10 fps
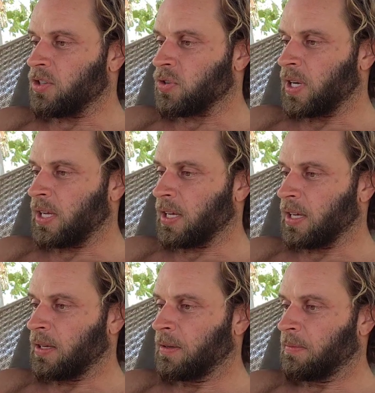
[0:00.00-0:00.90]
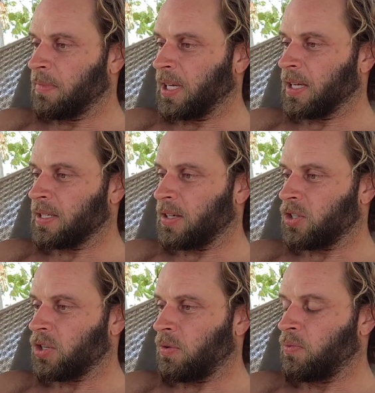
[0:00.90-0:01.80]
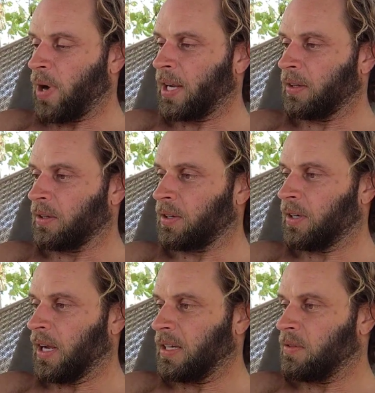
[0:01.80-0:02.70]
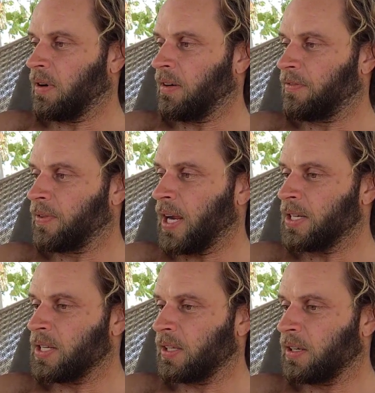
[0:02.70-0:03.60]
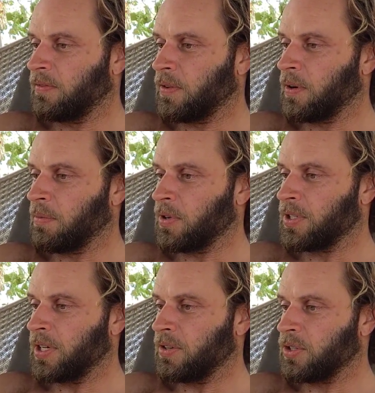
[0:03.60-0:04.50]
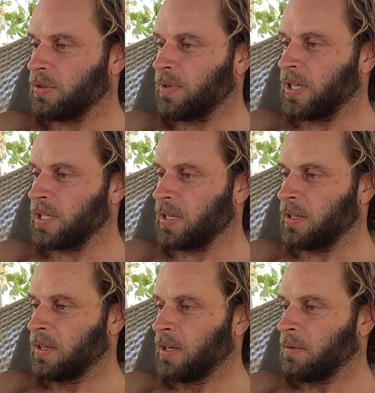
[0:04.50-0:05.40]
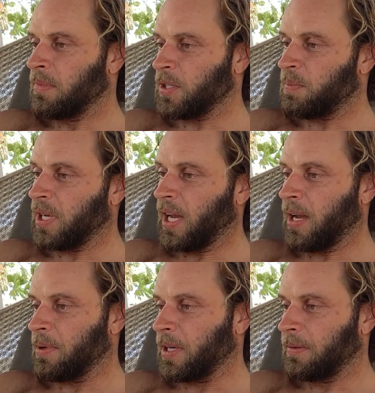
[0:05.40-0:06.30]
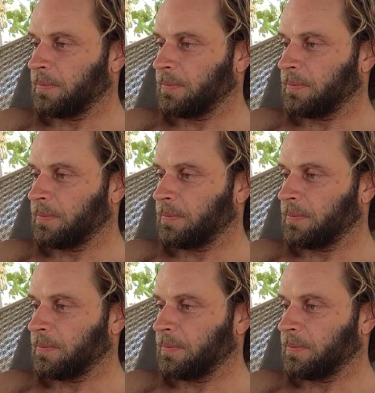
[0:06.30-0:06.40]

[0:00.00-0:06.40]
drinking, because it is so regular and you are afraid to look for a more sinister reason, must be a habit.